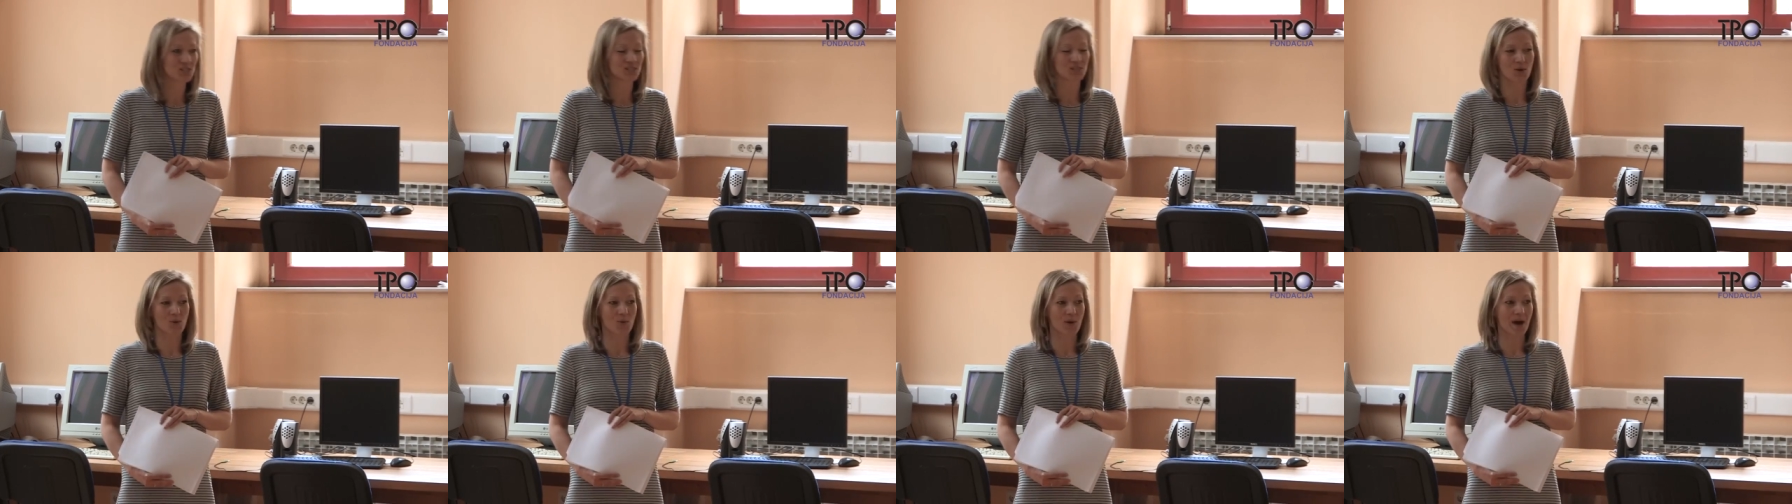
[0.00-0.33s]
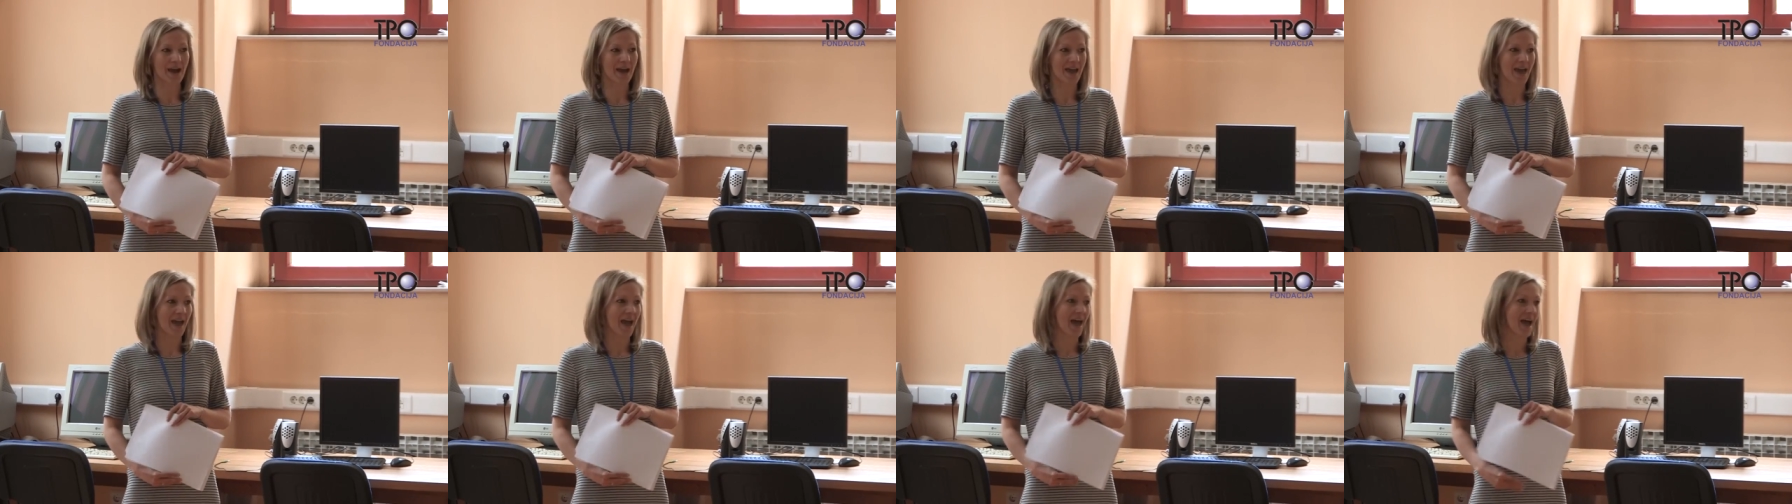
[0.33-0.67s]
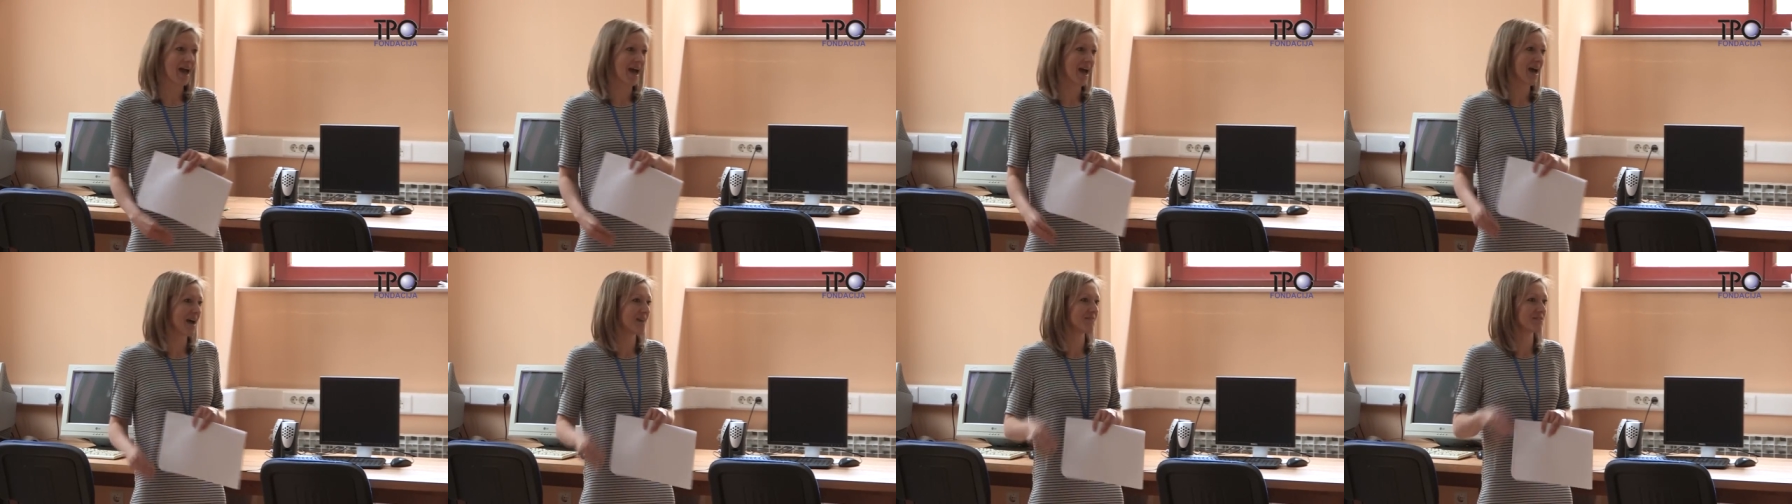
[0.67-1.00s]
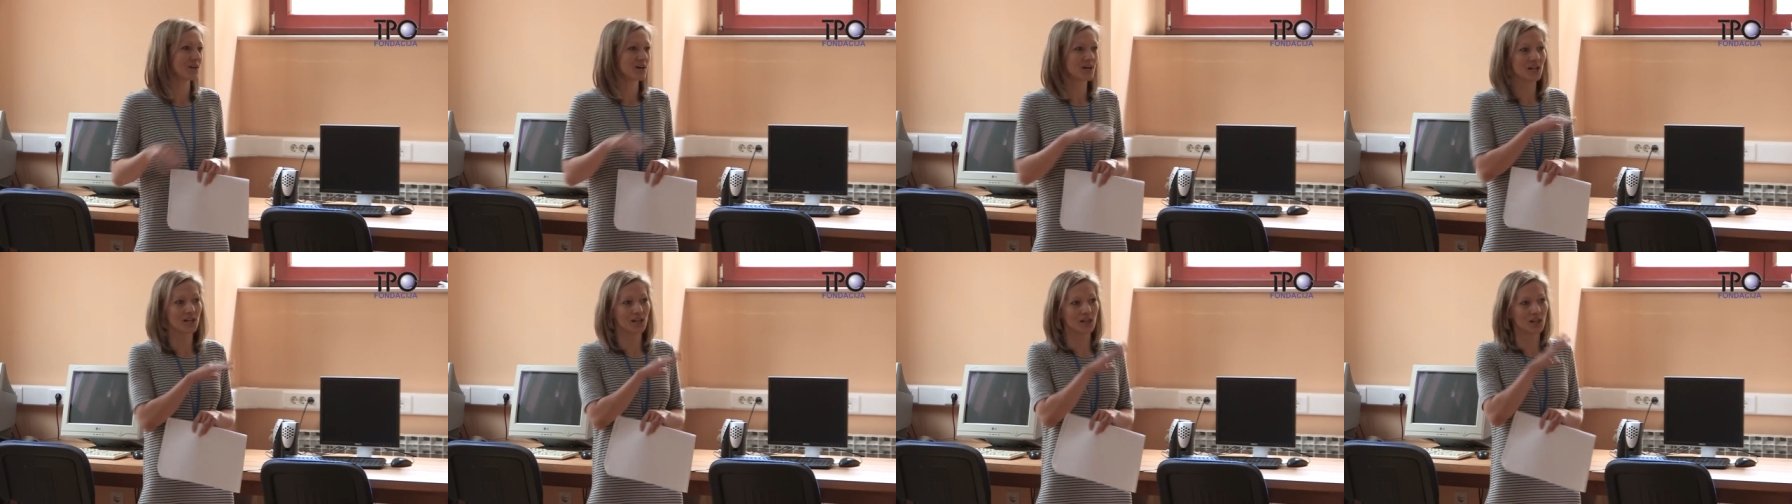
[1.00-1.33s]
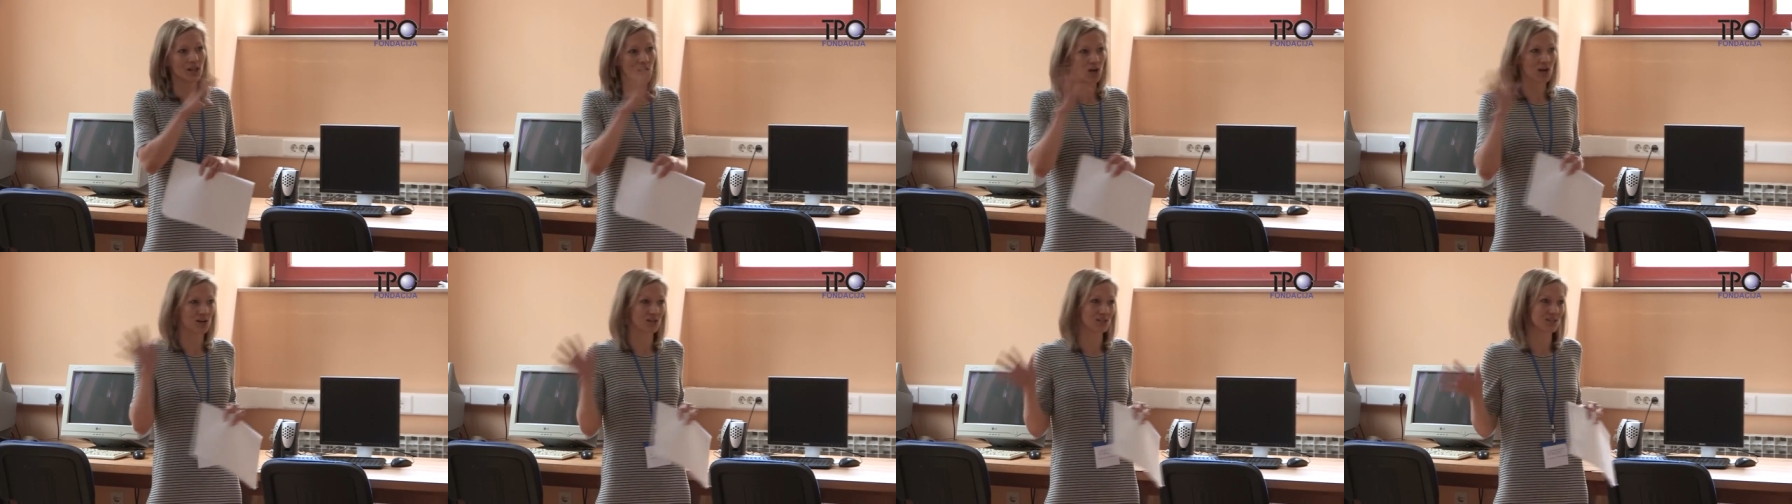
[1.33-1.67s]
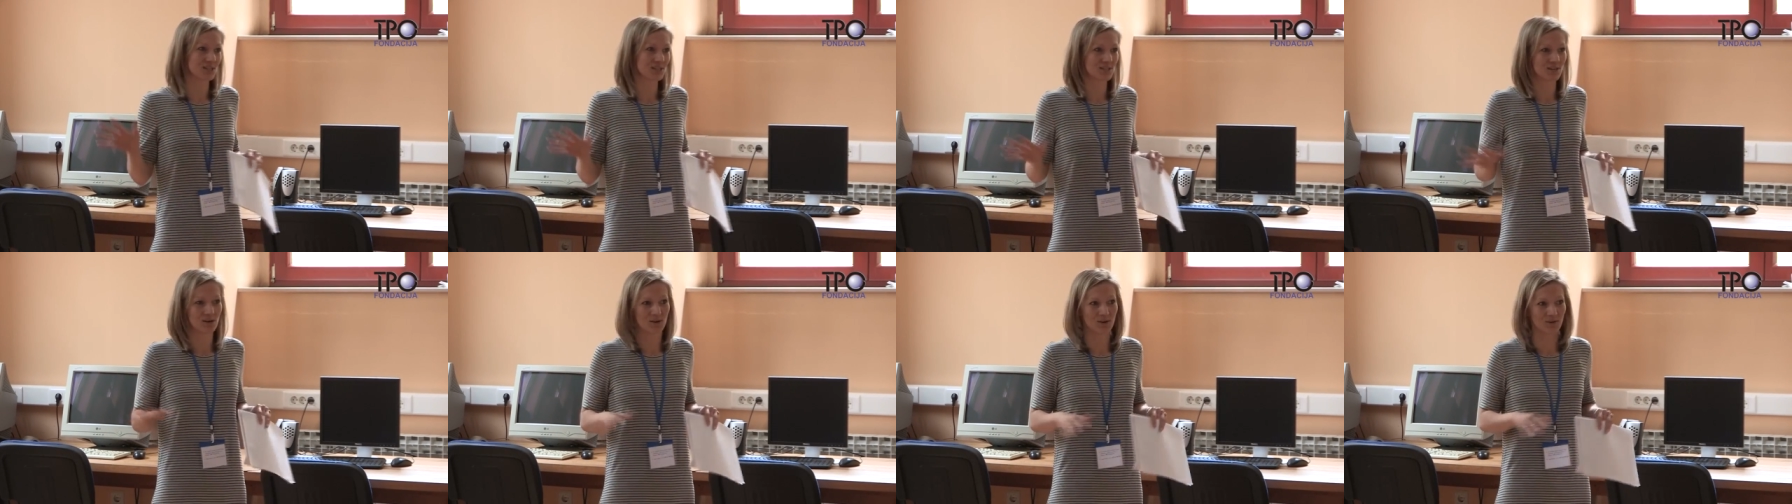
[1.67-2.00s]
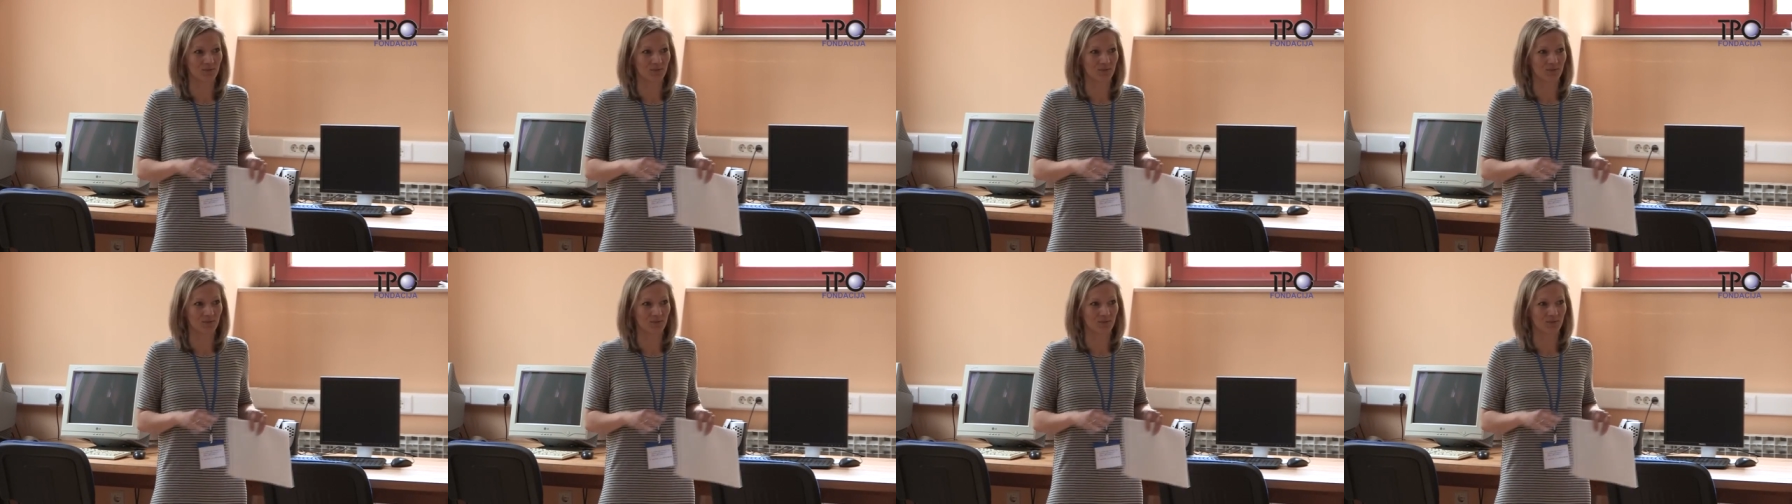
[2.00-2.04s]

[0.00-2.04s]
so I had a lot